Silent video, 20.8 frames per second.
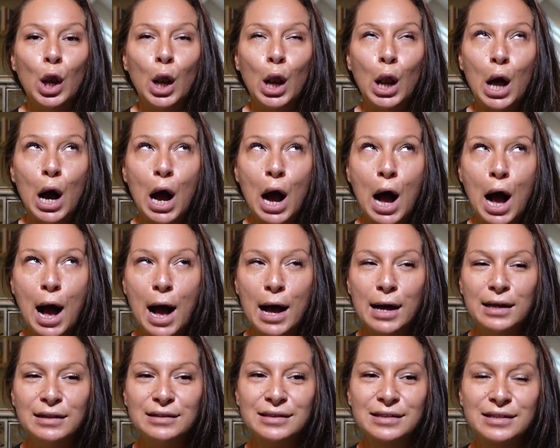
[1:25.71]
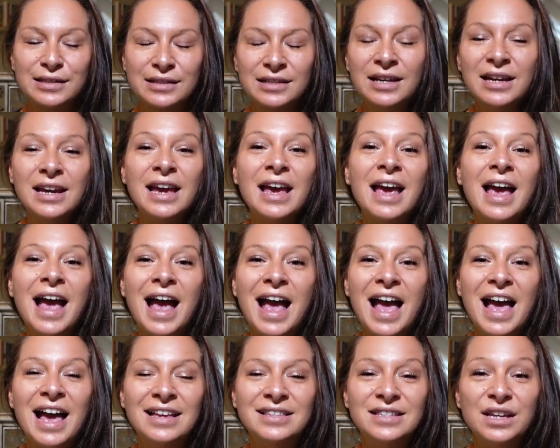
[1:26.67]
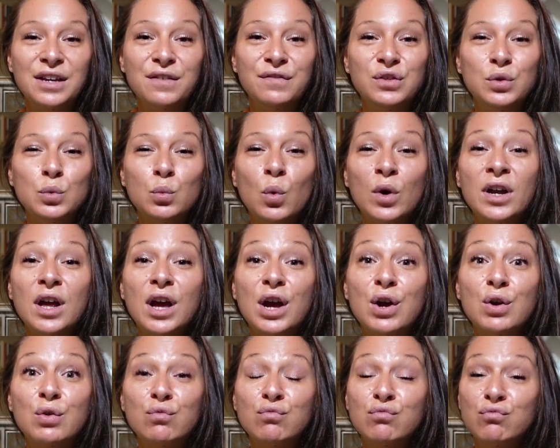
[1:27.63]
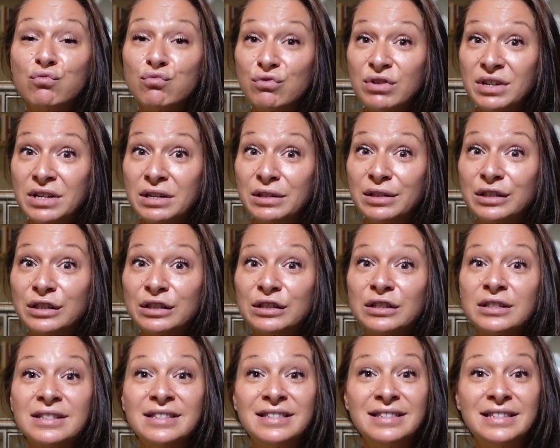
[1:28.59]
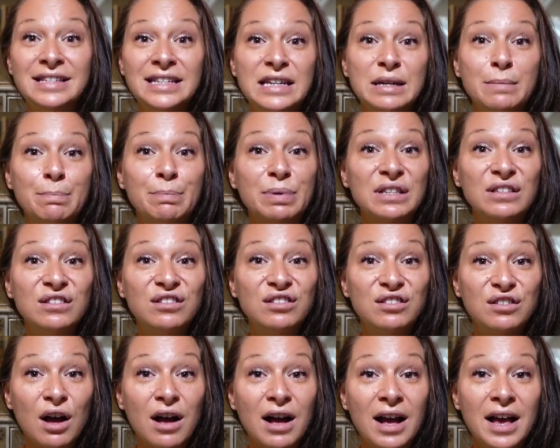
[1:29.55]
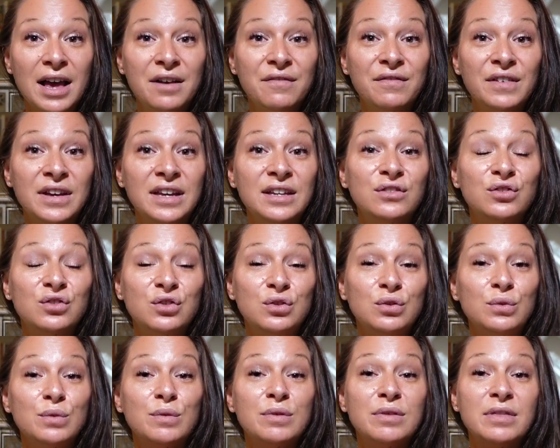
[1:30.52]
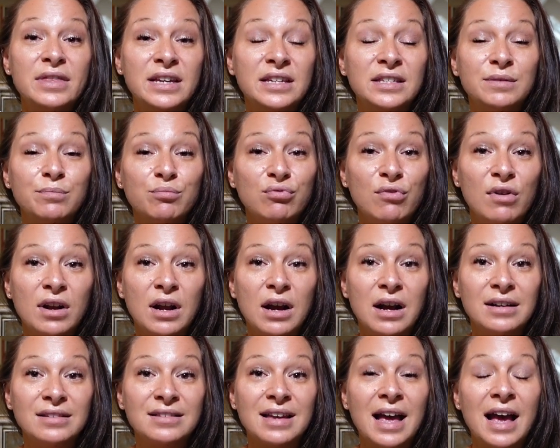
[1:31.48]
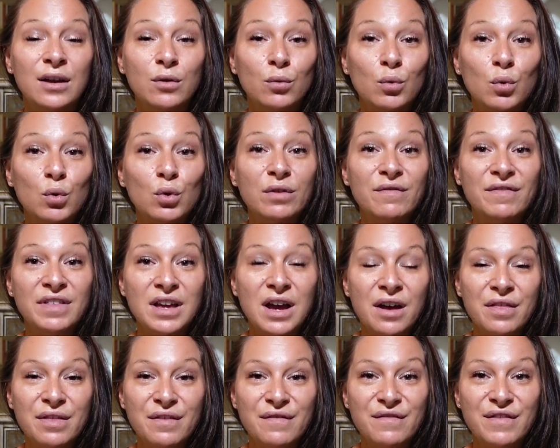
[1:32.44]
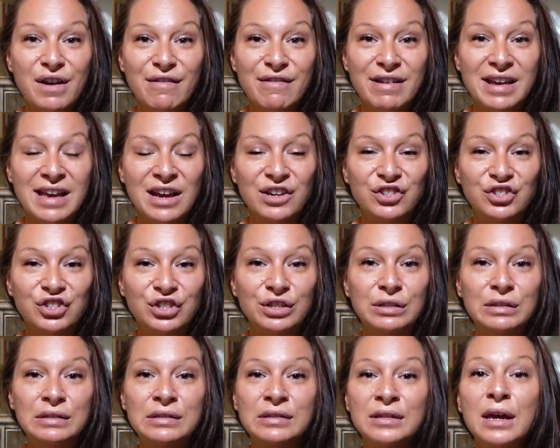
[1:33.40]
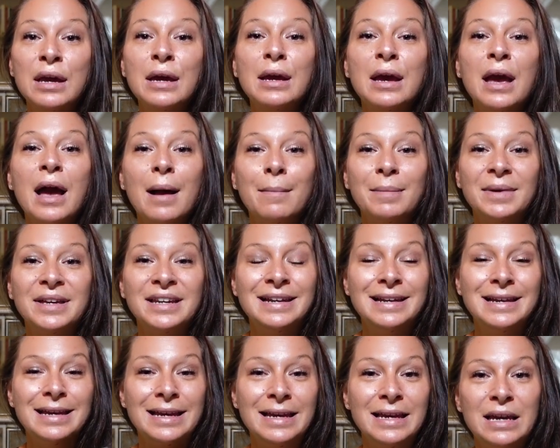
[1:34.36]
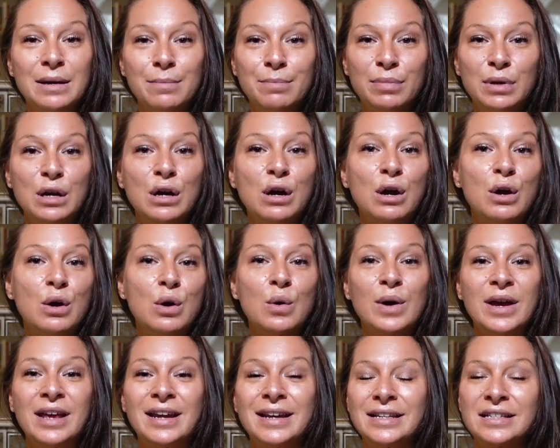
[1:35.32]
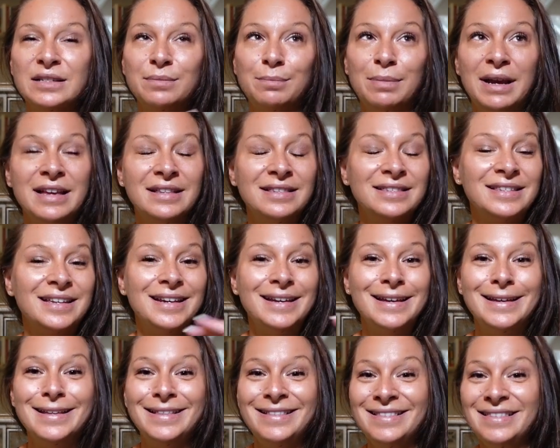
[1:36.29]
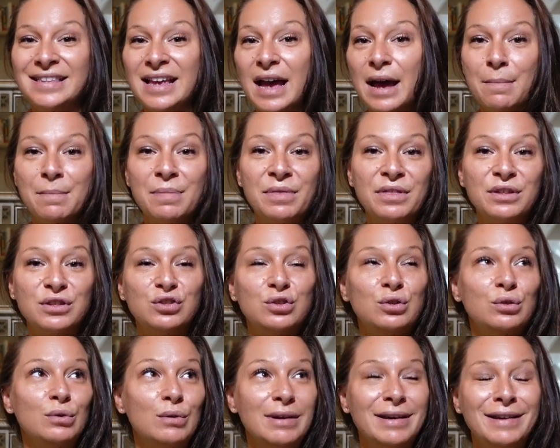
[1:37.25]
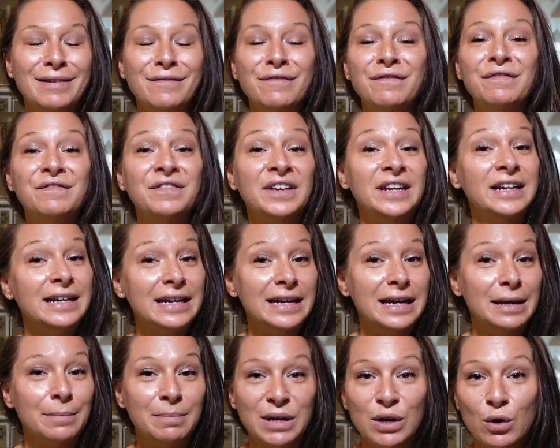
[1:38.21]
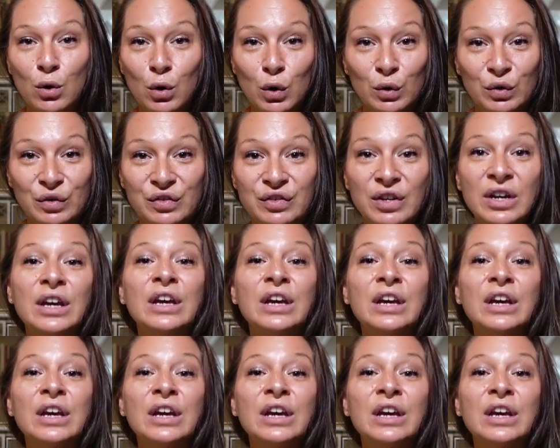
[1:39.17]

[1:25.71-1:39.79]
lot. And if you want a real deep dive into this product and all of the other variations, I'm going to link it below. It explains it in depth to infinity and beyond.